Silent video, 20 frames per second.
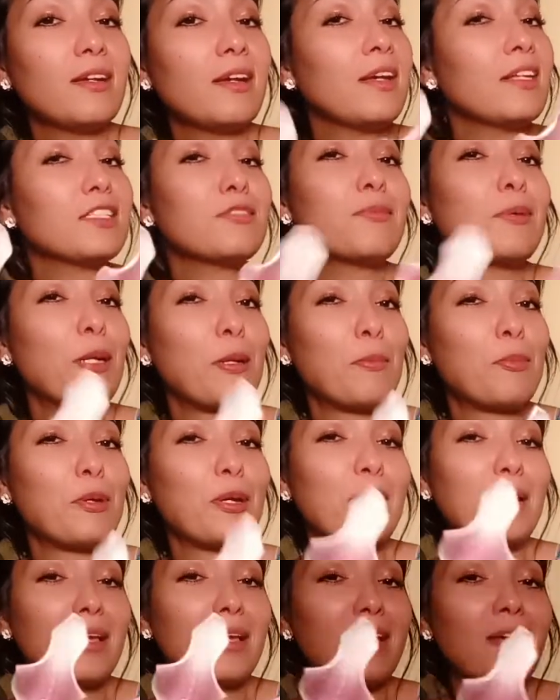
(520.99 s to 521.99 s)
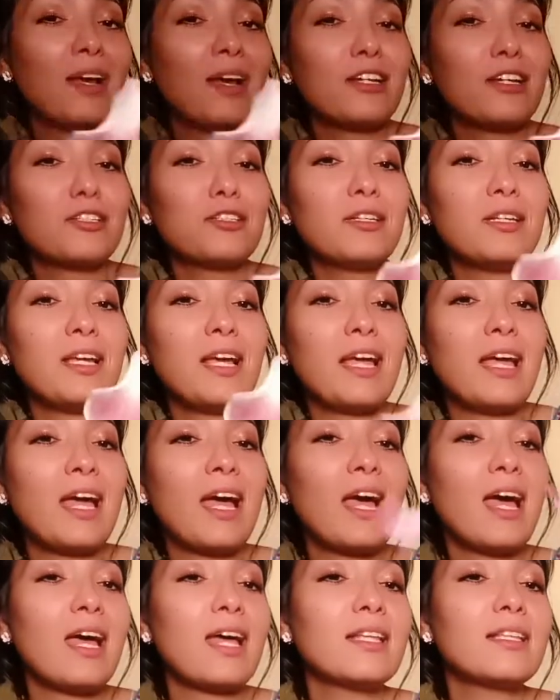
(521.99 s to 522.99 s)
very pretty. Actually,
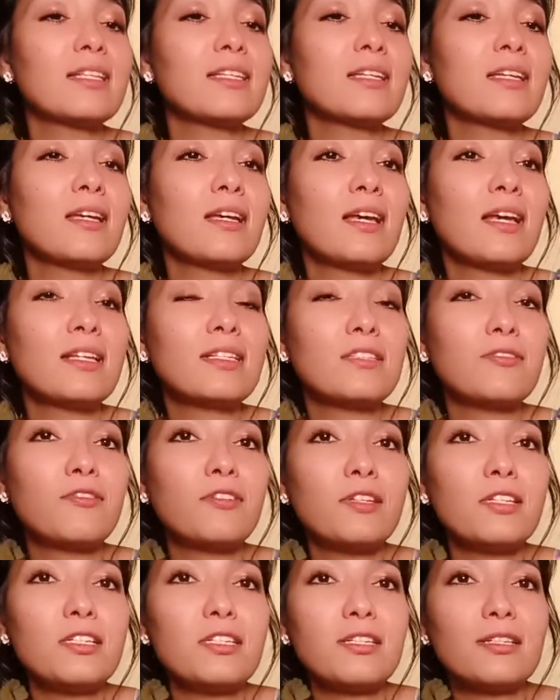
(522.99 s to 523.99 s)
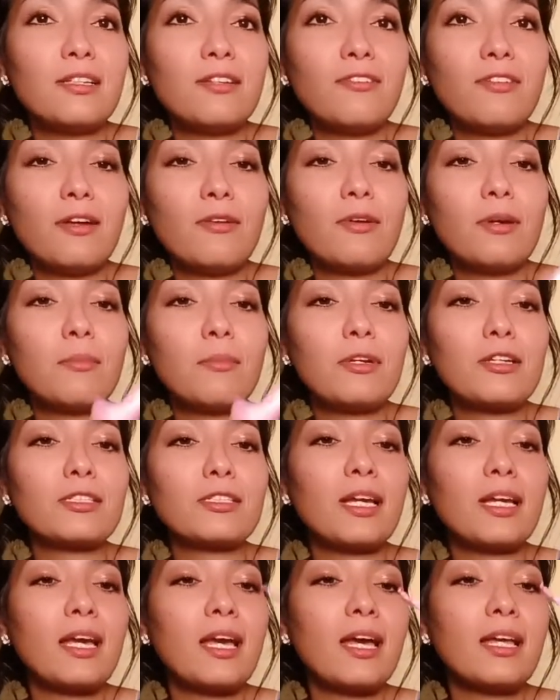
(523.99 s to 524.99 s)
it's finishing the flowering because
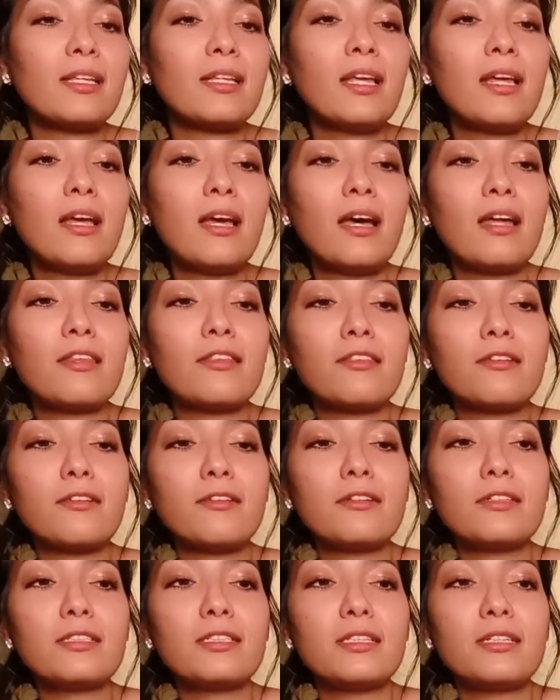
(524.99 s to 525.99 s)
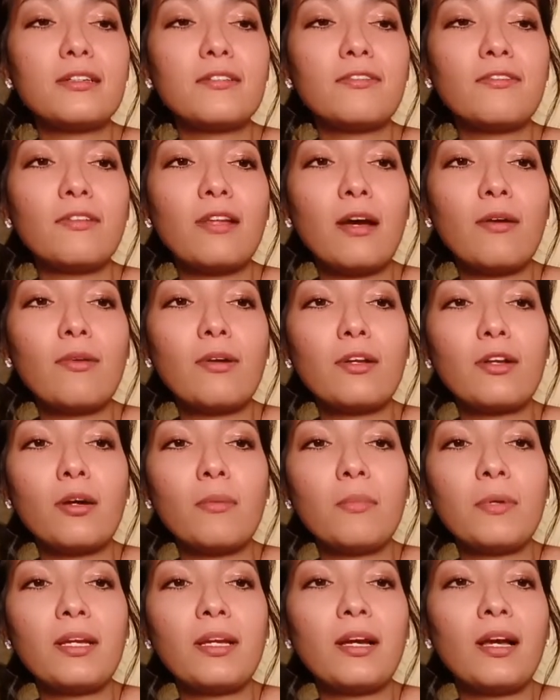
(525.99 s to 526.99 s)
I had a third flower
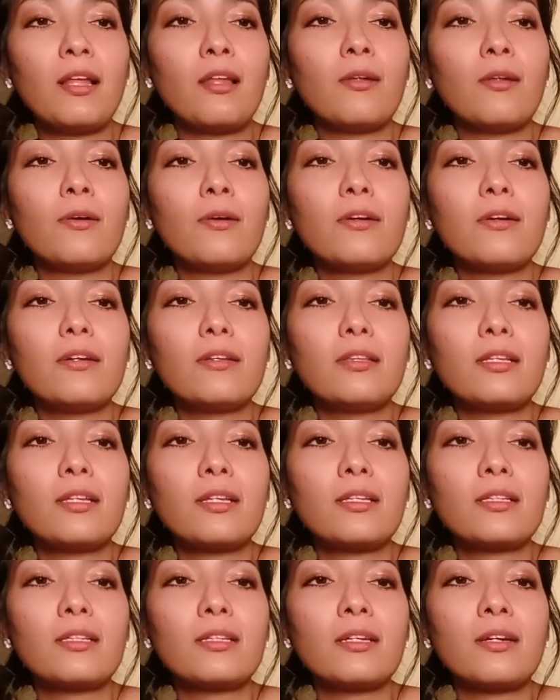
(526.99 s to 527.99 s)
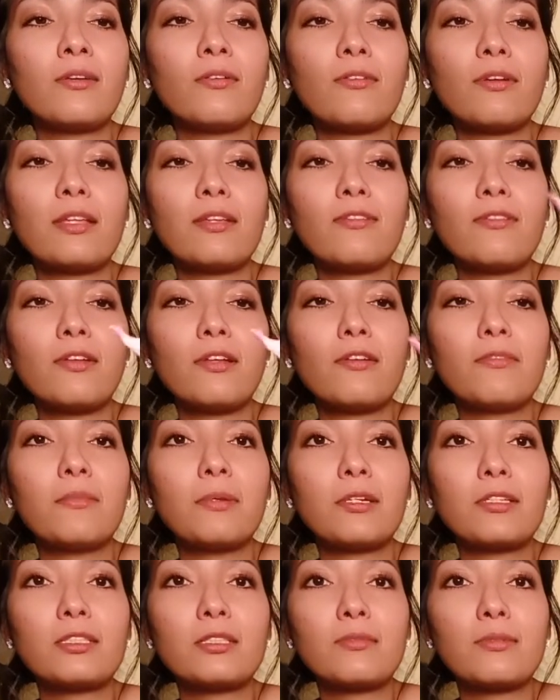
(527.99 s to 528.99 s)
coming along that already fell off
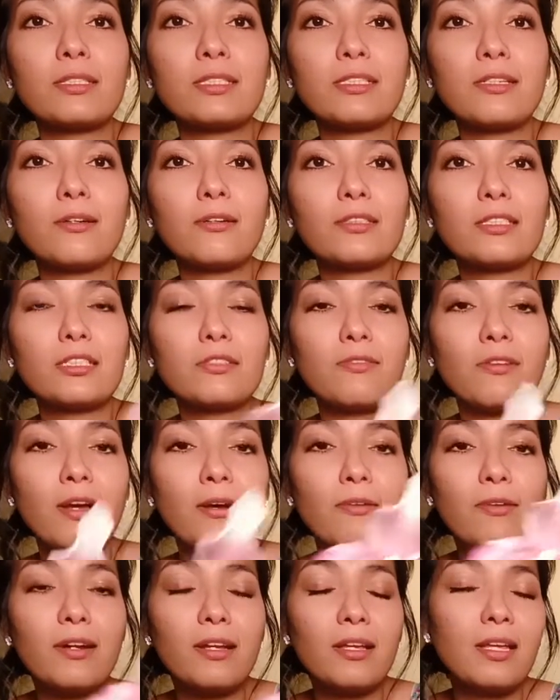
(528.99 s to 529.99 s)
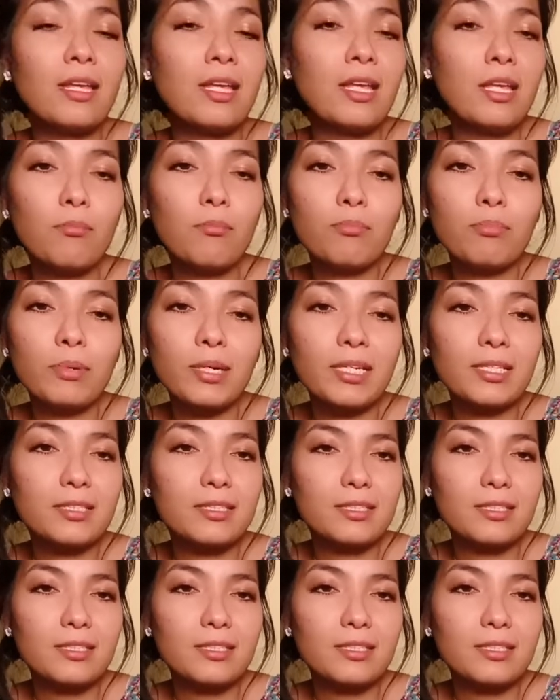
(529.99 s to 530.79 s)
because it was the oldest flower. But